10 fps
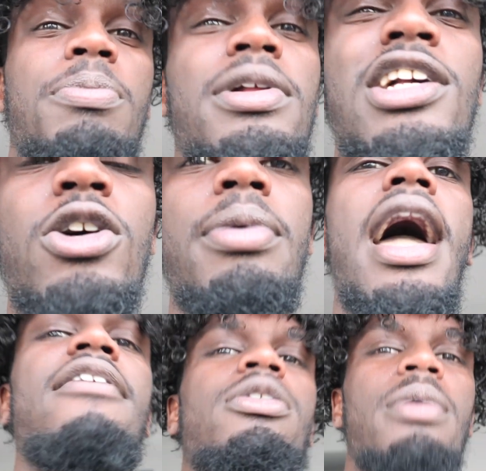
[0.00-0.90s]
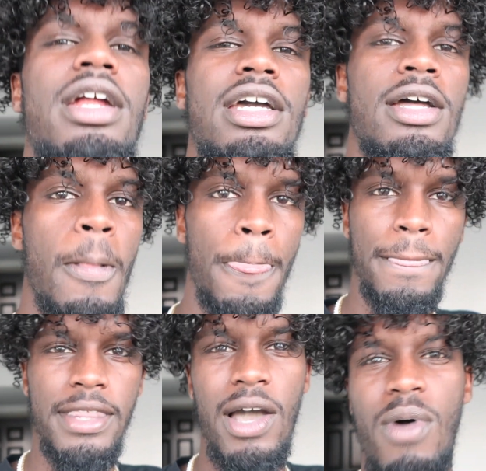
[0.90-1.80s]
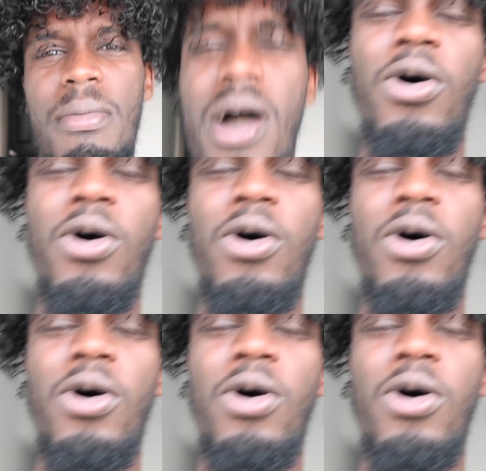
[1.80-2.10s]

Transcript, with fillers: it up a little bit. Everybody, damn, why am